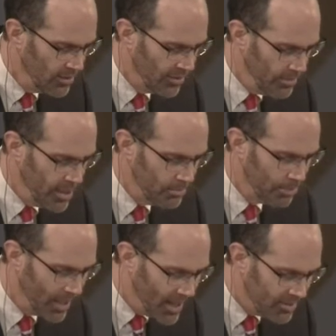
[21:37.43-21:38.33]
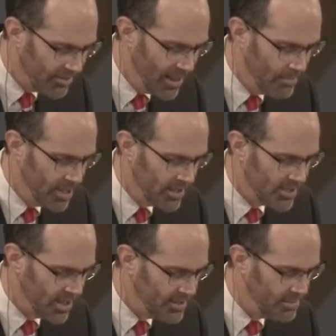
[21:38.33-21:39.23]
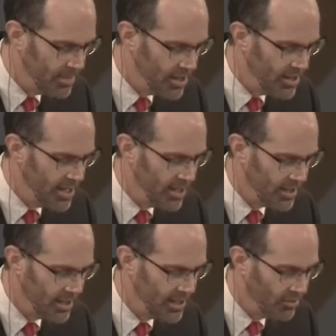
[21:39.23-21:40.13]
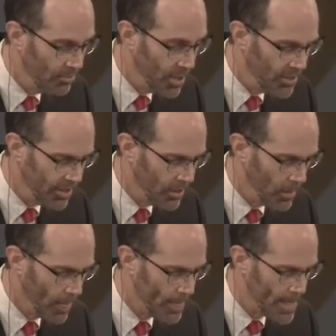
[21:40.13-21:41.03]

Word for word: Simeon blessed them, and he said to Mary, his mother,